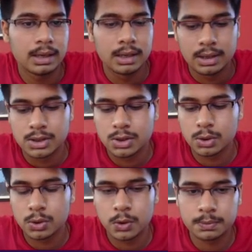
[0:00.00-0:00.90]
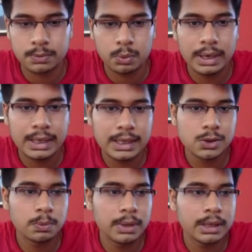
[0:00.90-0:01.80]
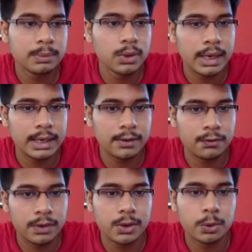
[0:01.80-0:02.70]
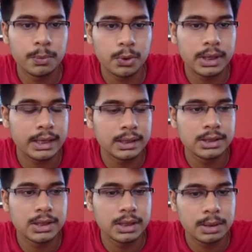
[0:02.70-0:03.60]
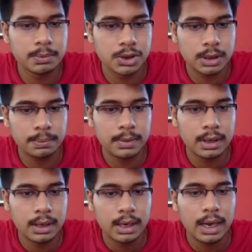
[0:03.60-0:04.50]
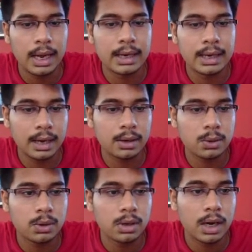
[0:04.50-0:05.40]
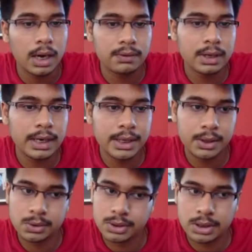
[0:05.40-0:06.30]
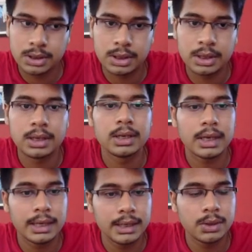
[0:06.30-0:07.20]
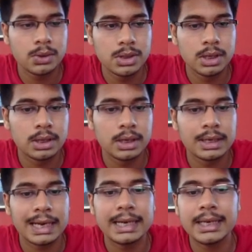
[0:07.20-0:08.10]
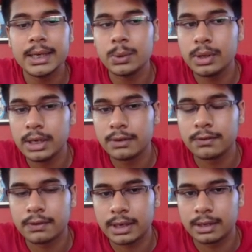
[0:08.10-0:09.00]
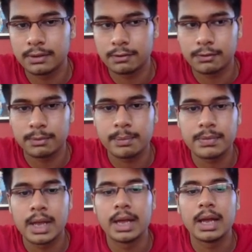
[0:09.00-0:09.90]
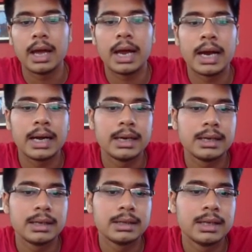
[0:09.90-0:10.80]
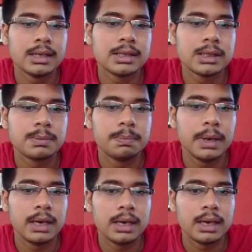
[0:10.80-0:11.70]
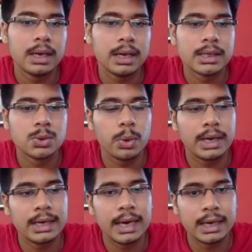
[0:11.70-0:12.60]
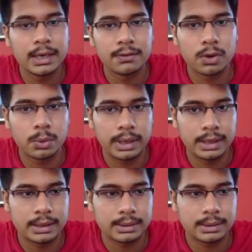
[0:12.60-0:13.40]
So white has to play the move knight f1 to protect the g3 bishop. And now after knight into g3, knight into g3, knight into e5. And this spin is very deadly for white.